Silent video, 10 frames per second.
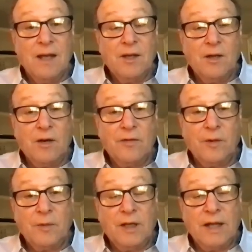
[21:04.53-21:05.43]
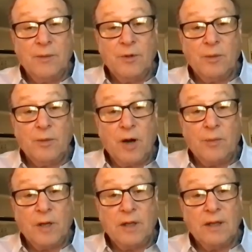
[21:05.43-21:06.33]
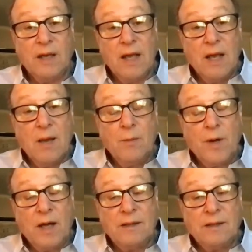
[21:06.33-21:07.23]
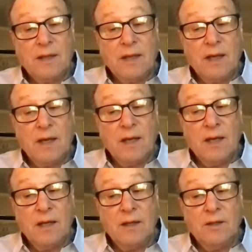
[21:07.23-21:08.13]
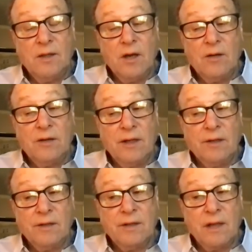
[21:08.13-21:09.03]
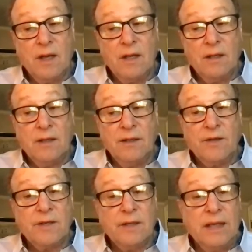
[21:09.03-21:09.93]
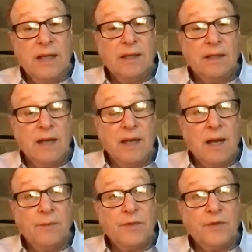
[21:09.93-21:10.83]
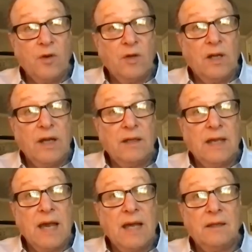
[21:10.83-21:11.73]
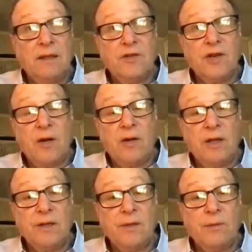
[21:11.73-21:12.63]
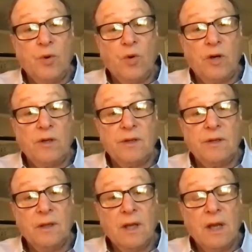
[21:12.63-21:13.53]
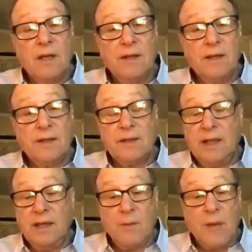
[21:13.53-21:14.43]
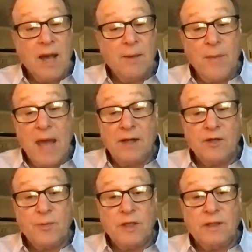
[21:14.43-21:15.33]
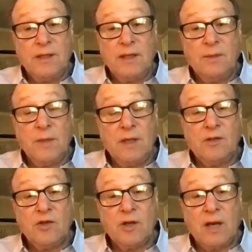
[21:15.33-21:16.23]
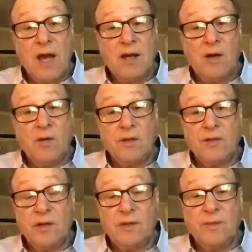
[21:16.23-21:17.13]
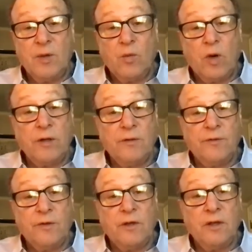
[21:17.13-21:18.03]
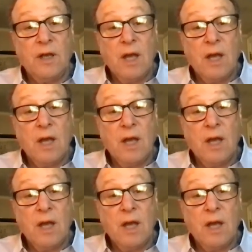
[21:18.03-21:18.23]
you know, from the Labor Department. But you know, there's a need, and I'm so glad Catholic Charities supports this need. My management team in Chicago has just been wonderful,